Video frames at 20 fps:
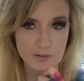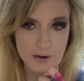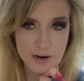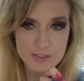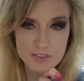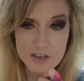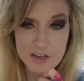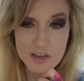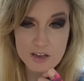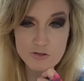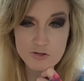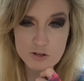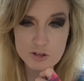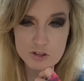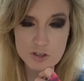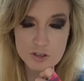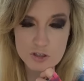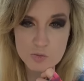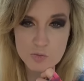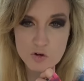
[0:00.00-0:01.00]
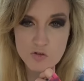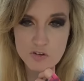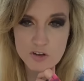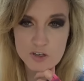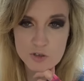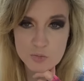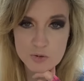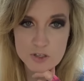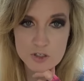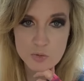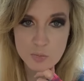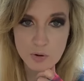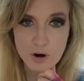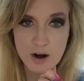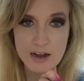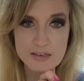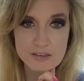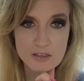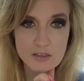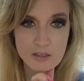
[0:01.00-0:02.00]
I think interest in the movie has been
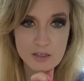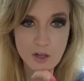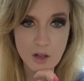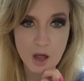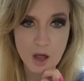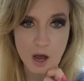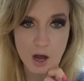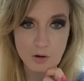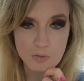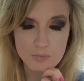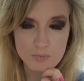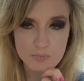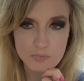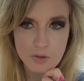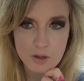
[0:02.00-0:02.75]
surprisingly low,